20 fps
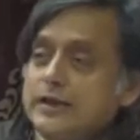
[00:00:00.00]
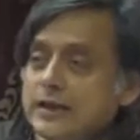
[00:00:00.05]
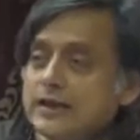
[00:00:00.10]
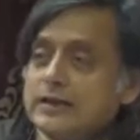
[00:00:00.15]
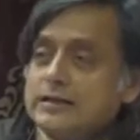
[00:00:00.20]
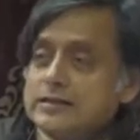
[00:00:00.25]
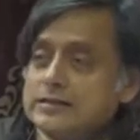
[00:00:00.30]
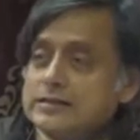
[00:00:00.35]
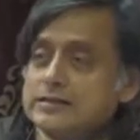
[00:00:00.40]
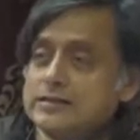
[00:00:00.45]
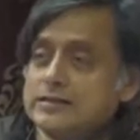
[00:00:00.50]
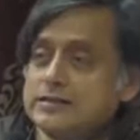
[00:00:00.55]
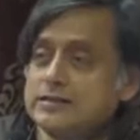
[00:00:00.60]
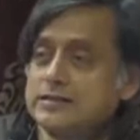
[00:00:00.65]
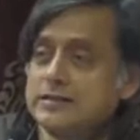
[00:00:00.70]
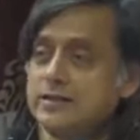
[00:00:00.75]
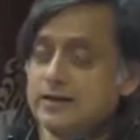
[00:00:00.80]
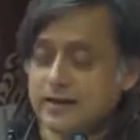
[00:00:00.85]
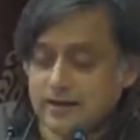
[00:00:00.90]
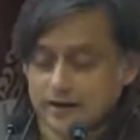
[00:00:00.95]
else
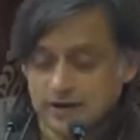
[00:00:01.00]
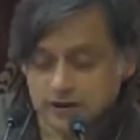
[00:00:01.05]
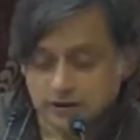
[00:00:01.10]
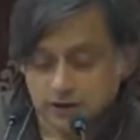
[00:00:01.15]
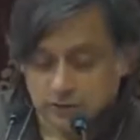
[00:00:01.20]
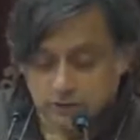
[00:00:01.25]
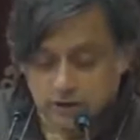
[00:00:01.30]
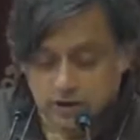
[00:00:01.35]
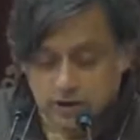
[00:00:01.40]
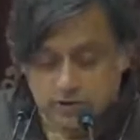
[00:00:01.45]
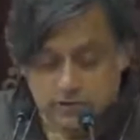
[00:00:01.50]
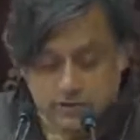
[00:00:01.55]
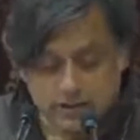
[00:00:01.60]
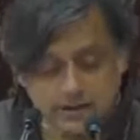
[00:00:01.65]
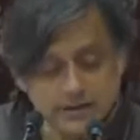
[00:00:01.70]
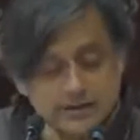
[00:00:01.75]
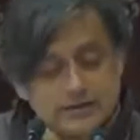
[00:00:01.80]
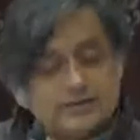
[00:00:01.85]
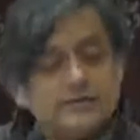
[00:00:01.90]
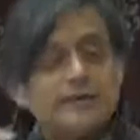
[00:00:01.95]
in order to
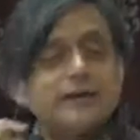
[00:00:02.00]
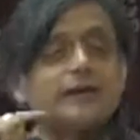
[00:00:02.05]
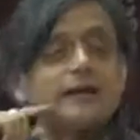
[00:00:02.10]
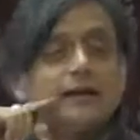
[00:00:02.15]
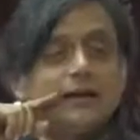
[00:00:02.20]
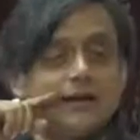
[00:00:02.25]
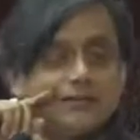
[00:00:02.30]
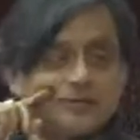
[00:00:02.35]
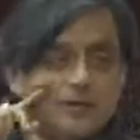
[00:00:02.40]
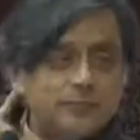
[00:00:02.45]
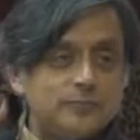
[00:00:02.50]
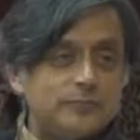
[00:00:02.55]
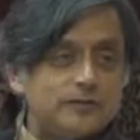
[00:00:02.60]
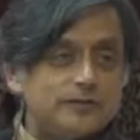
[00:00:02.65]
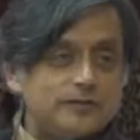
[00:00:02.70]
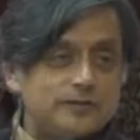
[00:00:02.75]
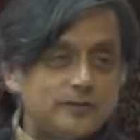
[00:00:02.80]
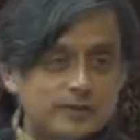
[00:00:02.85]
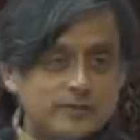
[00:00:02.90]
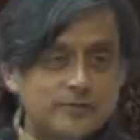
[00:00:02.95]
indirectly
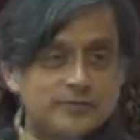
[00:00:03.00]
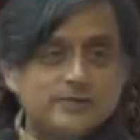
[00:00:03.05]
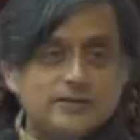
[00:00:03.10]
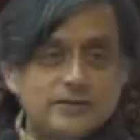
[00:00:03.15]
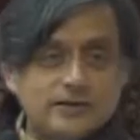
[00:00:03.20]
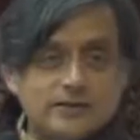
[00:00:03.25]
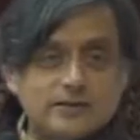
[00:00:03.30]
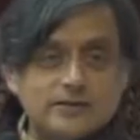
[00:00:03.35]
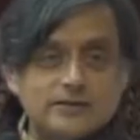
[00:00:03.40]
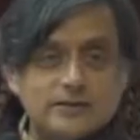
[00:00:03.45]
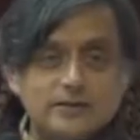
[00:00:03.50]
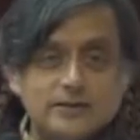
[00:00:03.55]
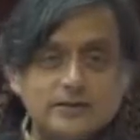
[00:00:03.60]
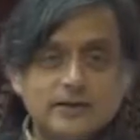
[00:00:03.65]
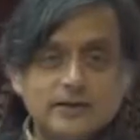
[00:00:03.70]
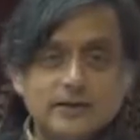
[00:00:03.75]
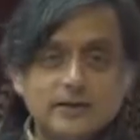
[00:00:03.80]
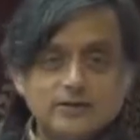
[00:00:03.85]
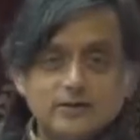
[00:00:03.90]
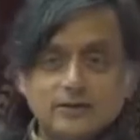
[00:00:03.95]
accomplish their result.
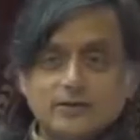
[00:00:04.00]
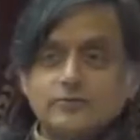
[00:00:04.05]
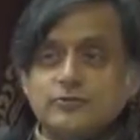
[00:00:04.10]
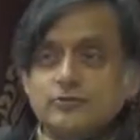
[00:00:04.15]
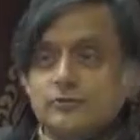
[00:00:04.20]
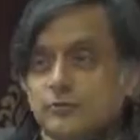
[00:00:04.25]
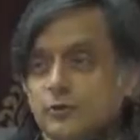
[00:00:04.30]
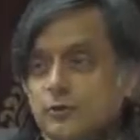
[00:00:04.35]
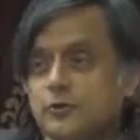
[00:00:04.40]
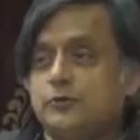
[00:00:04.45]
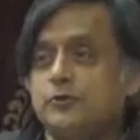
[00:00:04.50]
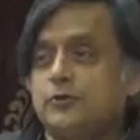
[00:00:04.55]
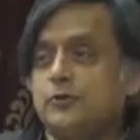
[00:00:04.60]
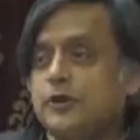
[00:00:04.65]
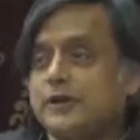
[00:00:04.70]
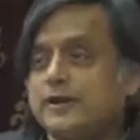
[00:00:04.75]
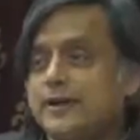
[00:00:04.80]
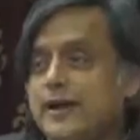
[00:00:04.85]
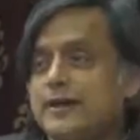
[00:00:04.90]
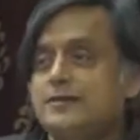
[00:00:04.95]
You have to vote for
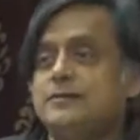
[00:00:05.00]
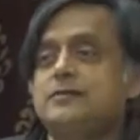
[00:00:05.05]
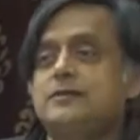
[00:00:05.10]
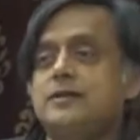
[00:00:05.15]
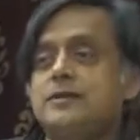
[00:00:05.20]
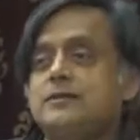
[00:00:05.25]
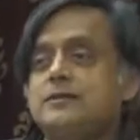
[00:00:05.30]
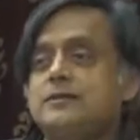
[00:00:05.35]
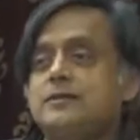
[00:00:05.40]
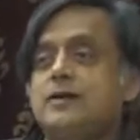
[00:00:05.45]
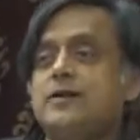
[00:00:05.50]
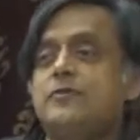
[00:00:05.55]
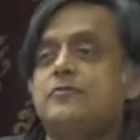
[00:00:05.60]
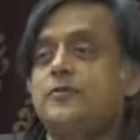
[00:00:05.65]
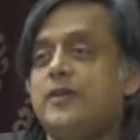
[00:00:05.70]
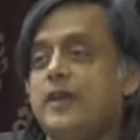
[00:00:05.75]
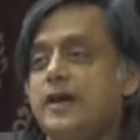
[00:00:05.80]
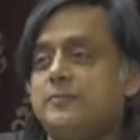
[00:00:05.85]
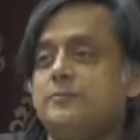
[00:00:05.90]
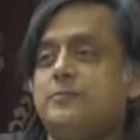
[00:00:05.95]
the candidate of
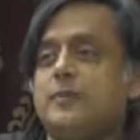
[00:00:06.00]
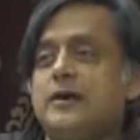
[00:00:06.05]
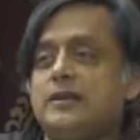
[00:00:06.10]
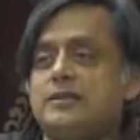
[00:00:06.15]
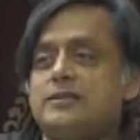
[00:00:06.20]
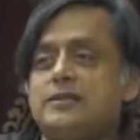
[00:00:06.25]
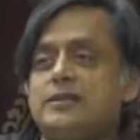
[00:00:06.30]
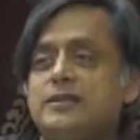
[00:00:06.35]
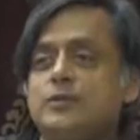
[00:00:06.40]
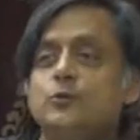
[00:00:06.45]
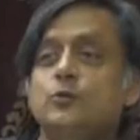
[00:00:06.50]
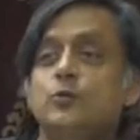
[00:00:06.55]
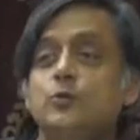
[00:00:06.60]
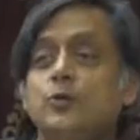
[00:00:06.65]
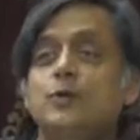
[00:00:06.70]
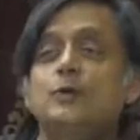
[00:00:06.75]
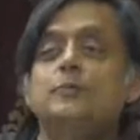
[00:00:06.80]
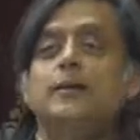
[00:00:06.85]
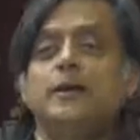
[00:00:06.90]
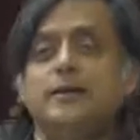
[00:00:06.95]
their party who
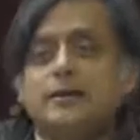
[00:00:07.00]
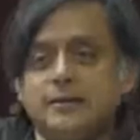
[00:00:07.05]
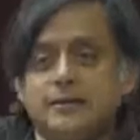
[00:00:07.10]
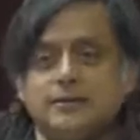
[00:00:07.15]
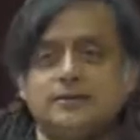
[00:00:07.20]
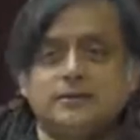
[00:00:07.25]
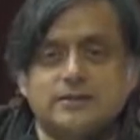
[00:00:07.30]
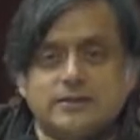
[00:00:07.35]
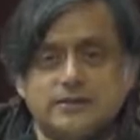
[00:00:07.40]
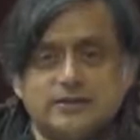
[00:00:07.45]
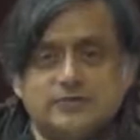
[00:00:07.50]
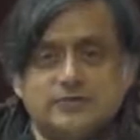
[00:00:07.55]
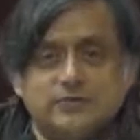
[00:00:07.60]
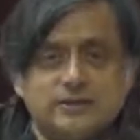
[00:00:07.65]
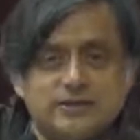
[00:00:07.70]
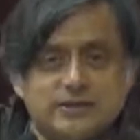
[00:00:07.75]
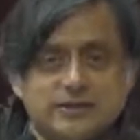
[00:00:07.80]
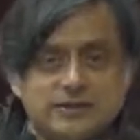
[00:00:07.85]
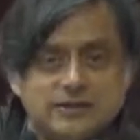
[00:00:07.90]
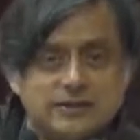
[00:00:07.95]
will make her the Chief
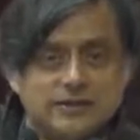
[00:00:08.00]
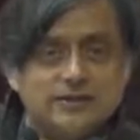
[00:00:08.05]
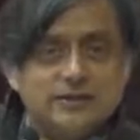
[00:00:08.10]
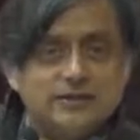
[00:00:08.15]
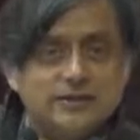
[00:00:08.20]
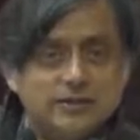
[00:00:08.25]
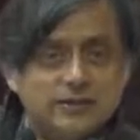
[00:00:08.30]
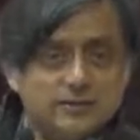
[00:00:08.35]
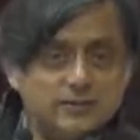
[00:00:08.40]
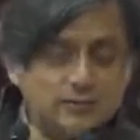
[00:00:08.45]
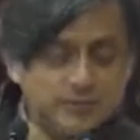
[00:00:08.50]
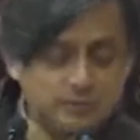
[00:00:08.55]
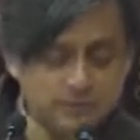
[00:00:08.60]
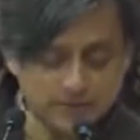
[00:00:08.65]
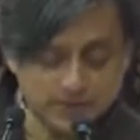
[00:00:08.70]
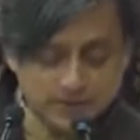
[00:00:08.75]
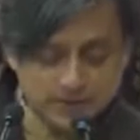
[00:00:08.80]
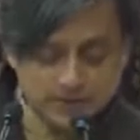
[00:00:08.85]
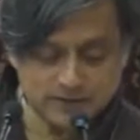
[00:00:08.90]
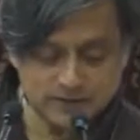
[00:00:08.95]
Minister or the
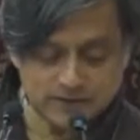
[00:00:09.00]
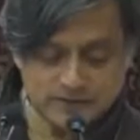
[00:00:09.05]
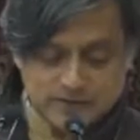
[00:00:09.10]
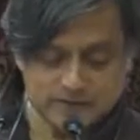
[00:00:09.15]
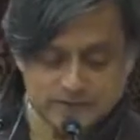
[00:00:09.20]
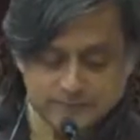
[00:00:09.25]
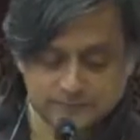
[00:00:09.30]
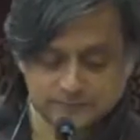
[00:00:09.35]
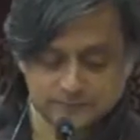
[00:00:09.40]
Prime Minister.